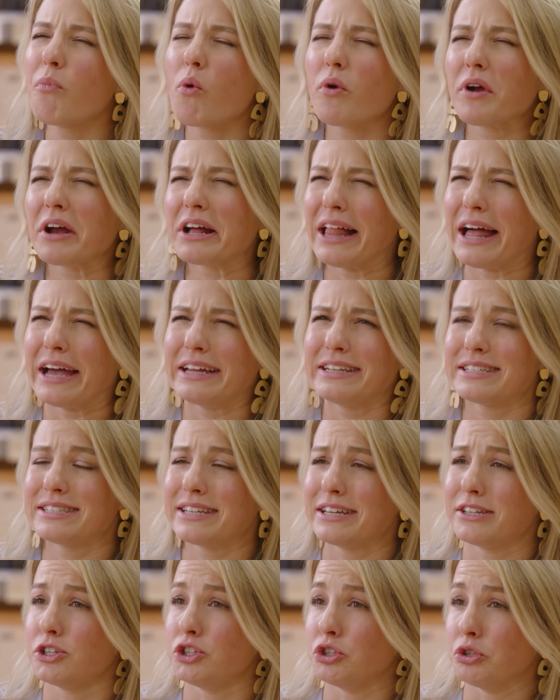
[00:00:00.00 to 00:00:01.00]
more inclined to
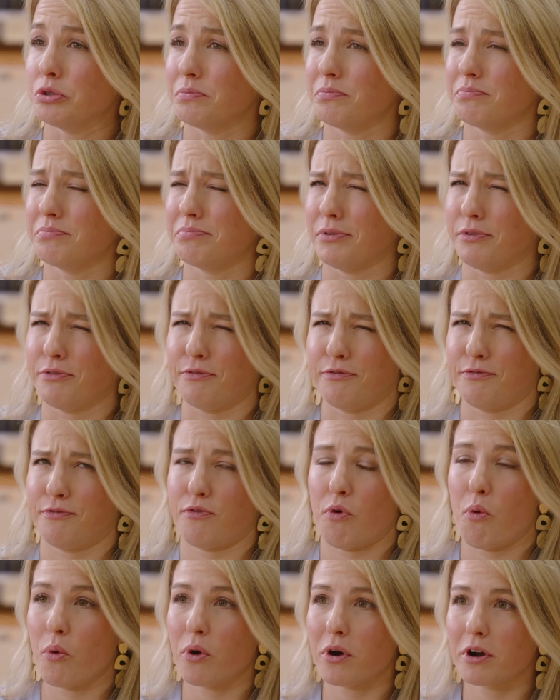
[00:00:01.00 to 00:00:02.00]
say to do it
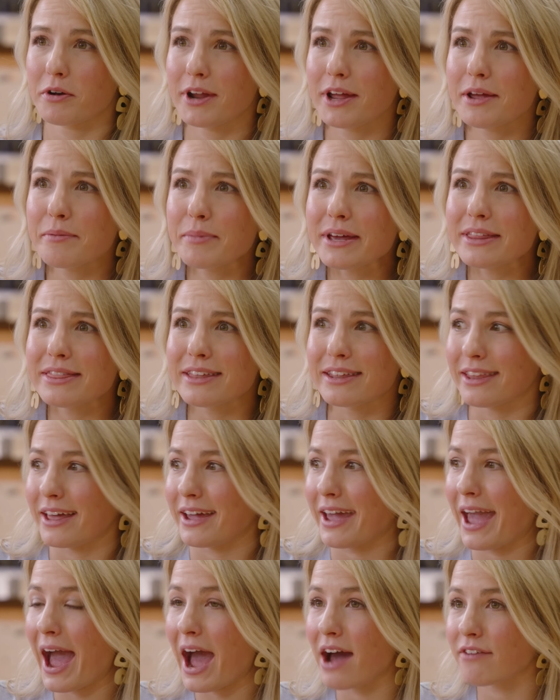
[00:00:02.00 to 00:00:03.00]
before maybe than
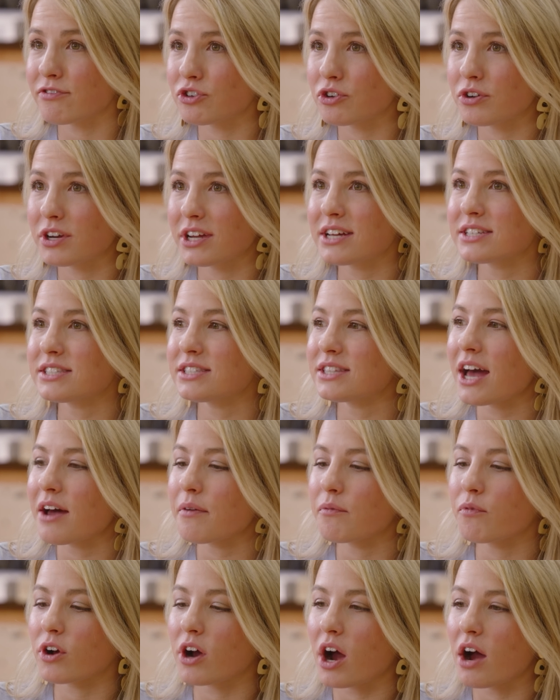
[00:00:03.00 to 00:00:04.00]
like after, because
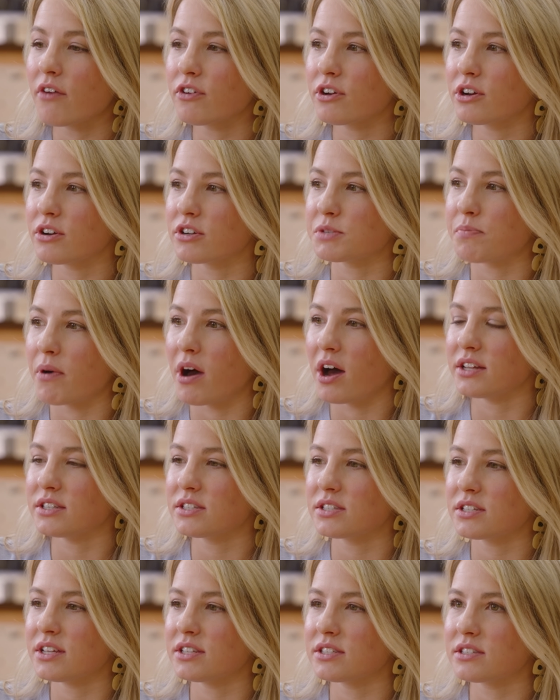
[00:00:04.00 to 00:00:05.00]
that recovery
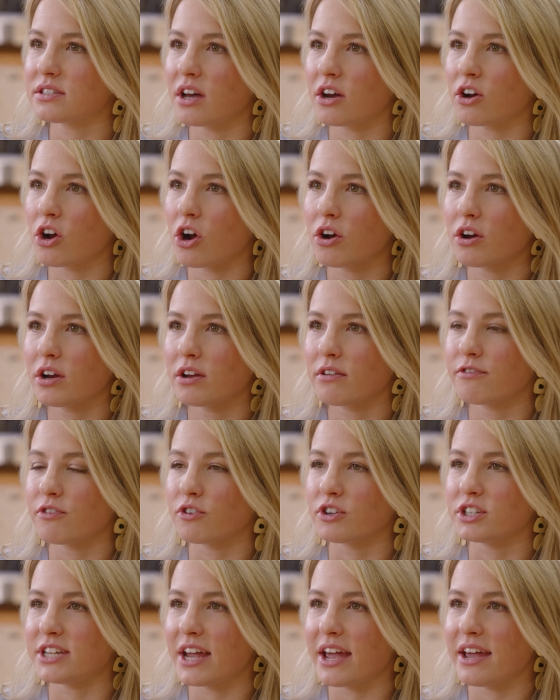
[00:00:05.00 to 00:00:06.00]
response is occurring
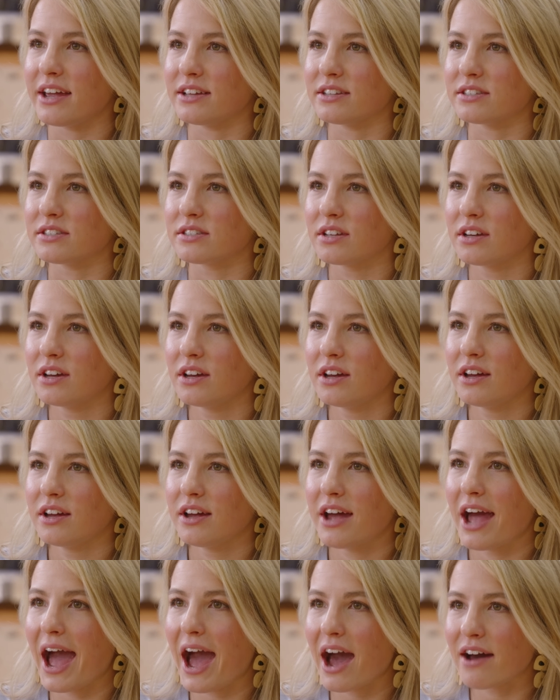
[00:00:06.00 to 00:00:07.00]
for days
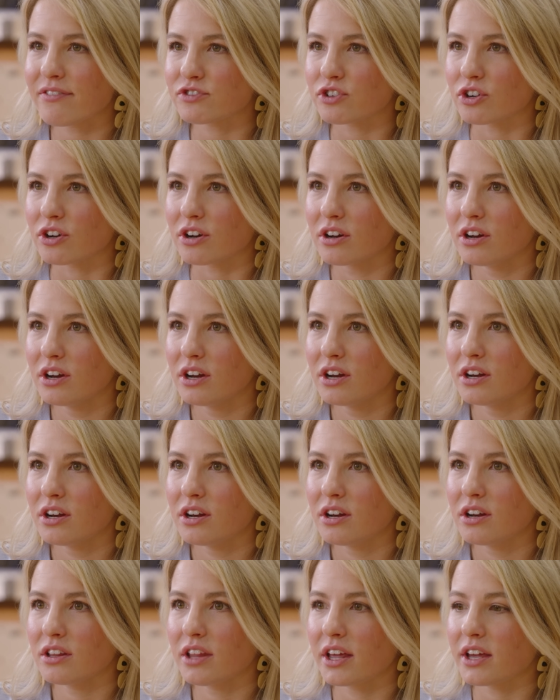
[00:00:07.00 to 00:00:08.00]
after
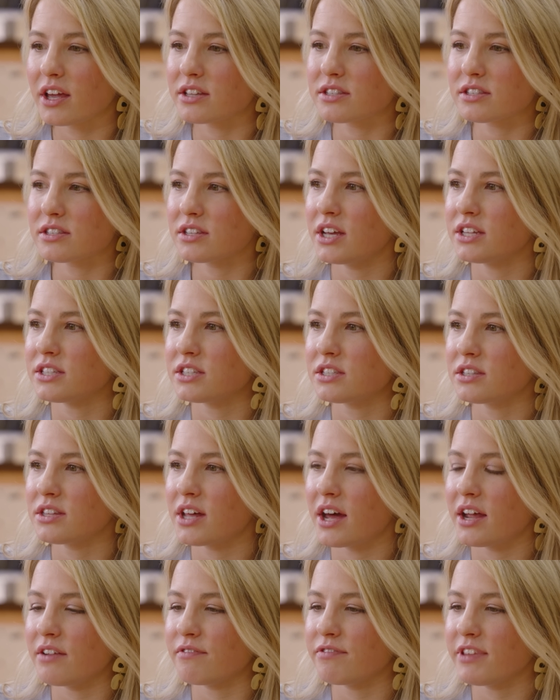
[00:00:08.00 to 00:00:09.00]
like it's it's
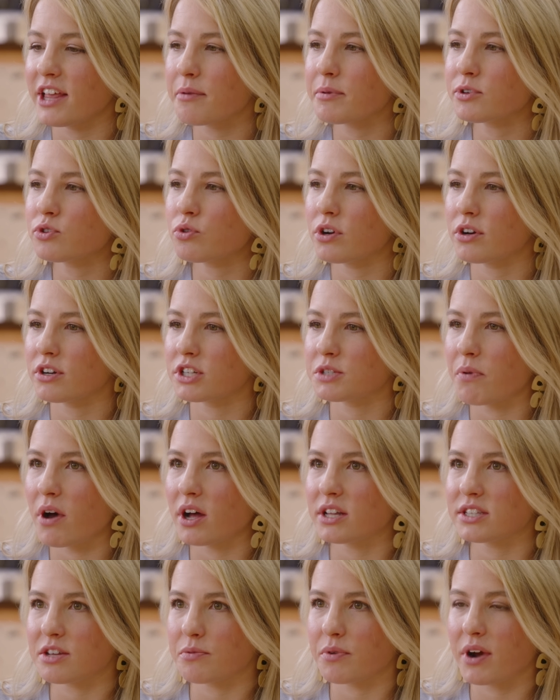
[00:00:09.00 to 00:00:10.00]
that inflammatory
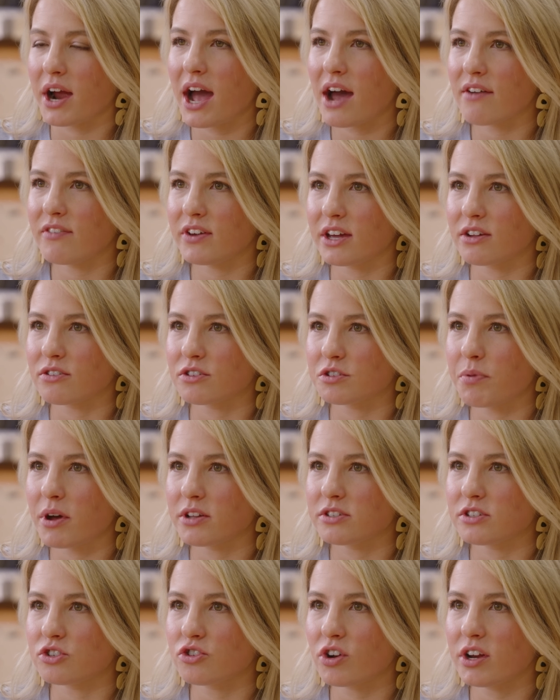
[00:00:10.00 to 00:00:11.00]
response that we're having in
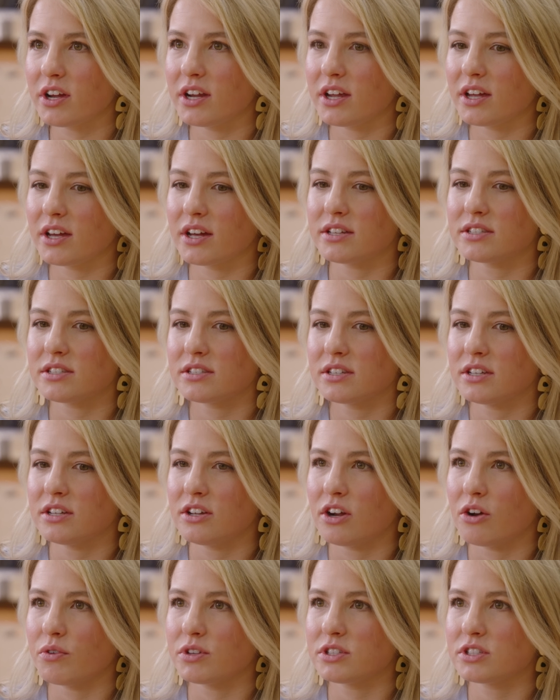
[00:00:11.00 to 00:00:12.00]
response to training it's
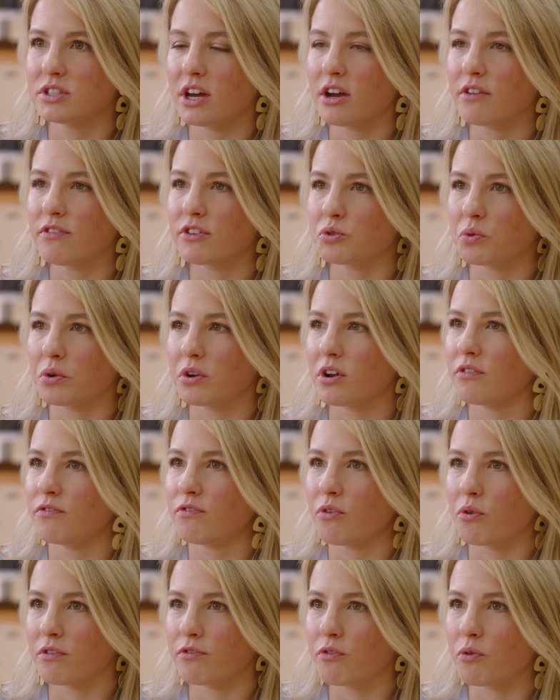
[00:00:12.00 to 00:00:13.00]
you know it's there for
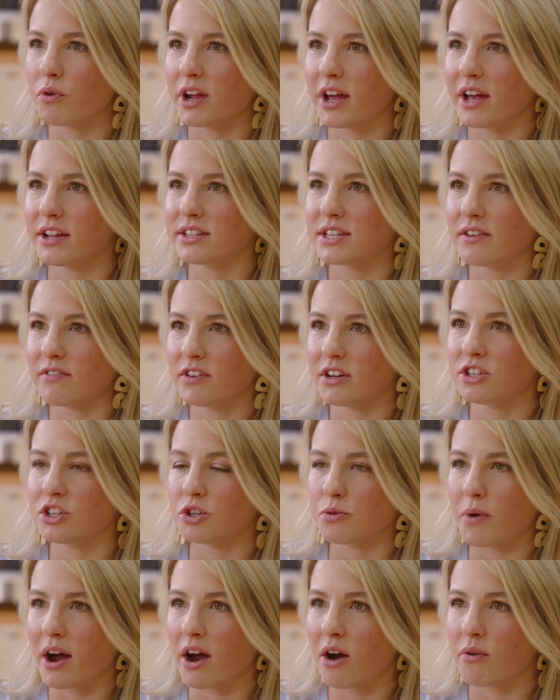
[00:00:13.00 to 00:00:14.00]
24 48
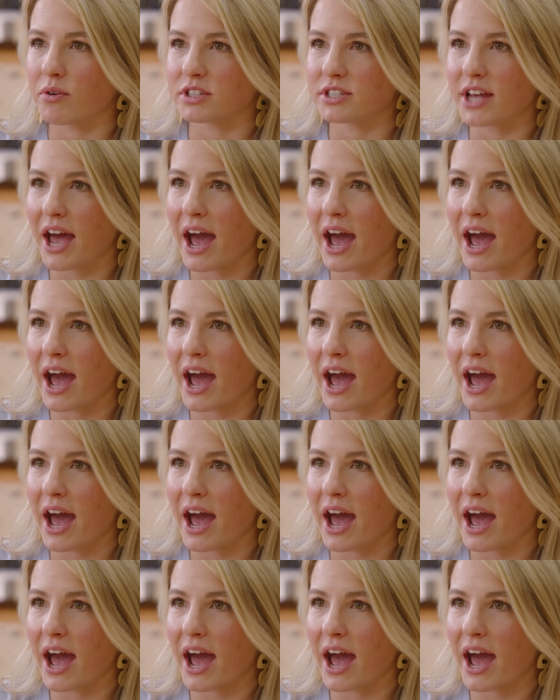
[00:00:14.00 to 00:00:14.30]
72 hours